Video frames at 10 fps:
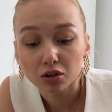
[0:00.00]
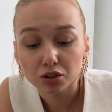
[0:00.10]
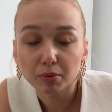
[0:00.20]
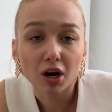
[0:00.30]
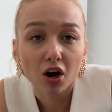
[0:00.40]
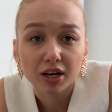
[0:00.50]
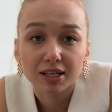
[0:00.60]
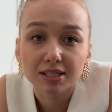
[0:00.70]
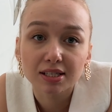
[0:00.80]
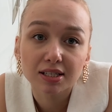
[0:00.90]
to be
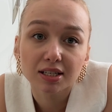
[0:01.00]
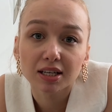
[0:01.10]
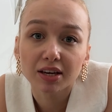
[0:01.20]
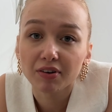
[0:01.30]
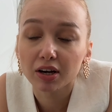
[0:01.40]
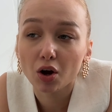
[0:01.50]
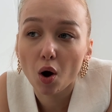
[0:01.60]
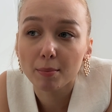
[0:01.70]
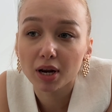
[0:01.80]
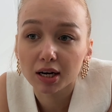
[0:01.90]
honest, if I know
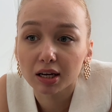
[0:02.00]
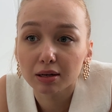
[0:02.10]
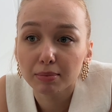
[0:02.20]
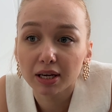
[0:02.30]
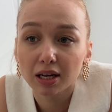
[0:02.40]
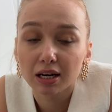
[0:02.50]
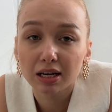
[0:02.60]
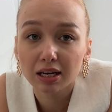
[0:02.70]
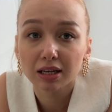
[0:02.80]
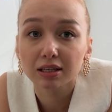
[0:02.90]
I'm not gonna be
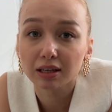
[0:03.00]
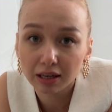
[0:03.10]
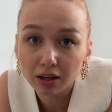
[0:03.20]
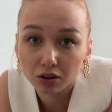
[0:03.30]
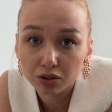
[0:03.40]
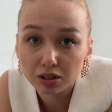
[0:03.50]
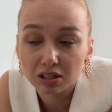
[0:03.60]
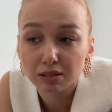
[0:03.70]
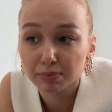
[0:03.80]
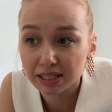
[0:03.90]
needed heels
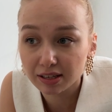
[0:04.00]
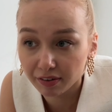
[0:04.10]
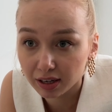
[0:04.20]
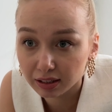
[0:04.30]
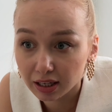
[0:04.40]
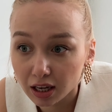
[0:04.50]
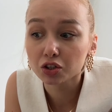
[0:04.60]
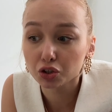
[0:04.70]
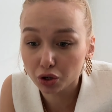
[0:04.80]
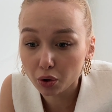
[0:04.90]
specifically
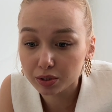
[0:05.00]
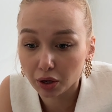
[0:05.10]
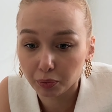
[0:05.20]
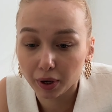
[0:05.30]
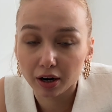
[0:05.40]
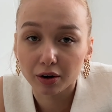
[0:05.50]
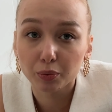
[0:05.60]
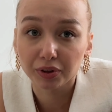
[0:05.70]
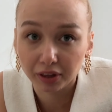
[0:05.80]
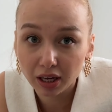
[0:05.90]
to go somewhere
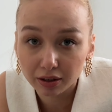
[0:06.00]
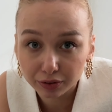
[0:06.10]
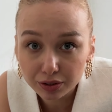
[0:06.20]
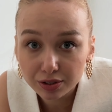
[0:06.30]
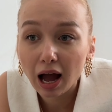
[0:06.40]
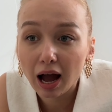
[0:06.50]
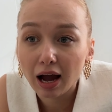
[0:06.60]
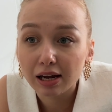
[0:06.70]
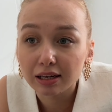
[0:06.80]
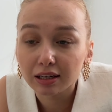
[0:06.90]
with heels,
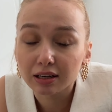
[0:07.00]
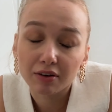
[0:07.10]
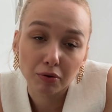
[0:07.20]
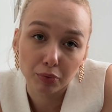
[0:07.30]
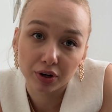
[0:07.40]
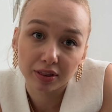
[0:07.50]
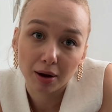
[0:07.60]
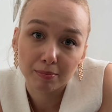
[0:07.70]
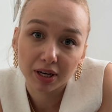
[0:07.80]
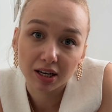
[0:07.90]
I never bring
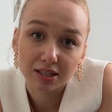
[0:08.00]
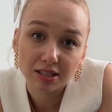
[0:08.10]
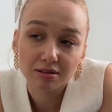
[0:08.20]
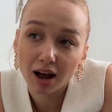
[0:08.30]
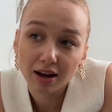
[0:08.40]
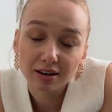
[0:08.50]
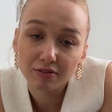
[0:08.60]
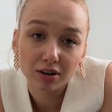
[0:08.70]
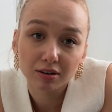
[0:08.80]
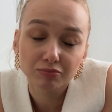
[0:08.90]
them because I
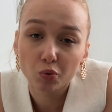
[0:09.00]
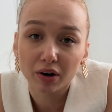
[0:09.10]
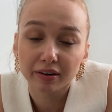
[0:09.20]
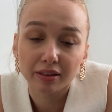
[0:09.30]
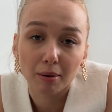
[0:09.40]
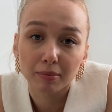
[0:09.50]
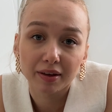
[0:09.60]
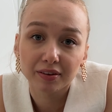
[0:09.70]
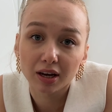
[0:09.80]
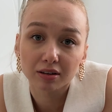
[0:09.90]
never wear them at
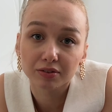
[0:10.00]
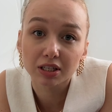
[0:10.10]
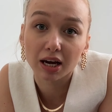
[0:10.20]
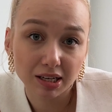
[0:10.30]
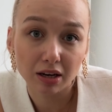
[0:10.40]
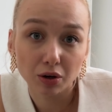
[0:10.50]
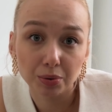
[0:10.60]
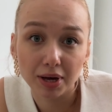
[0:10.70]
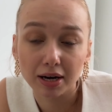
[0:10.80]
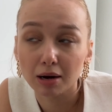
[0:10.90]
the end of the day. I know
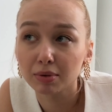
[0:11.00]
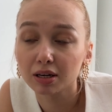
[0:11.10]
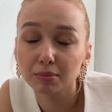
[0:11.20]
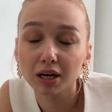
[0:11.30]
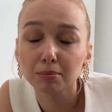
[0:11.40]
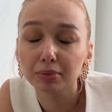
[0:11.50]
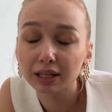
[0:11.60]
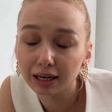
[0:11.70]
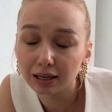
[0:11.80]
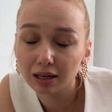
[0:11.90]
that I'm gonna be
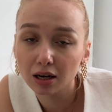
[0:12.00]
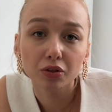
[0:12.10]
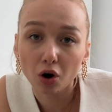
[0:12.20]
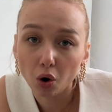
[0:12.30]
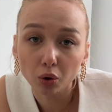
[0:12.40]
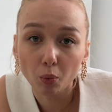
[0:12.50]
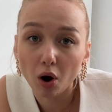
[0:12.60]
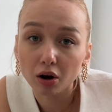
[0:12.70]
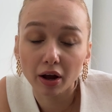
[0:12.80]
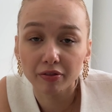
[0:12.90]
complaining the whole
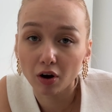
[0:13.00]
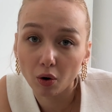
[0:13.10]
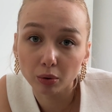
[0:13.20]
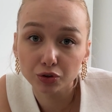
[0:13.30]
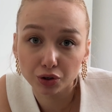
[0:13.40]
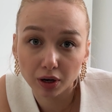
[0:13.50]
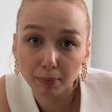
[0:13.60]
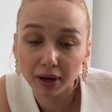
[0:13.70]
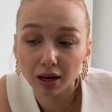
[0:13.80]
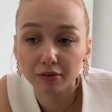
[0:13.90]
walk and the whole
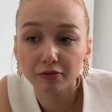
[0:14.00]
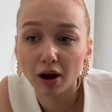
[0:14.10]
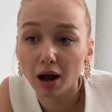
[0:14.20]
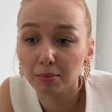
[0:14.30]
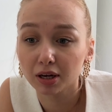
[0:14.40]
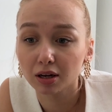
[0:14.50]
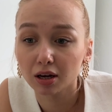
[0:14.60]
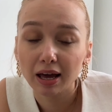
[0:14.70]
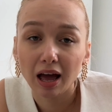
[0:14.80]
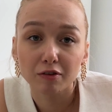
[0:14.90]
trip if I'm
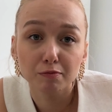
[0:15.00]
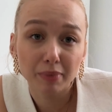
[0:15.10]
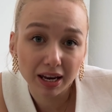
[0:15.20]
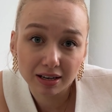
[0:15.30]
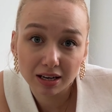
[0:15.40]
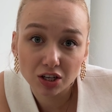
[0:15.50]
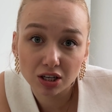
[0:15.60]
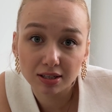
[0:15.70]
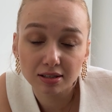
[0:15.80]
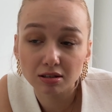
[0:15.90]
gonna have
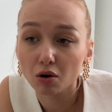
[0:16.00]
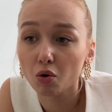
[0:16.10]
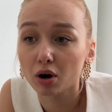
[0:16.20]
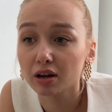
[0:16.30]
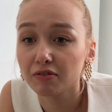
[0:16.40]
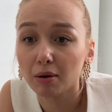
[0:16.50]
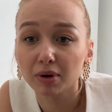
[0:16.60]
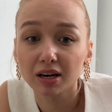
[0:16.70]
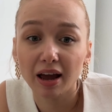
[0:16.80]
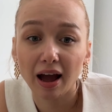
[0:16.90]
bandages or if I'm
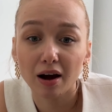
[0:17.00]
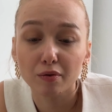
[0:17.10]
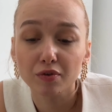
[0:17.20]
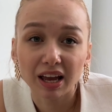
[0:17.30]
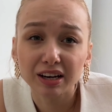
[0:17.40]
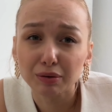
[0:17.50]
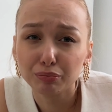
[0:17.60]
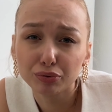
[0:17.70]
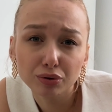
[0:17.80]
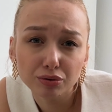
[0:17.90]
gonna have any
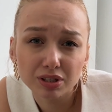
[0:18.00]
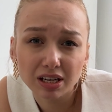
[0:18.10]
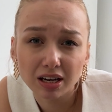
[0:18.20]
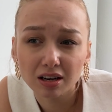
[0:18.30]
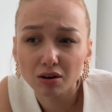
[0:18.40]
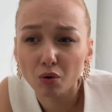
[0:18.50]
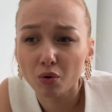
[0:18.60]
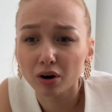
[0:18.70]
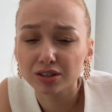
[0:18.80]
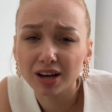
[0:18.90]
bruising
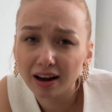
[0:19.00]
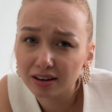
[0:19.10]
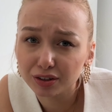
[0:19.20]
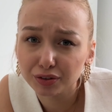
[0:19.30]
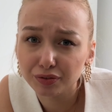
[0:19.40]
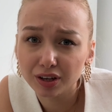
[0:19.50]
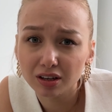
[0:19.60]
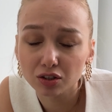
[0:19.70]
or tired feet.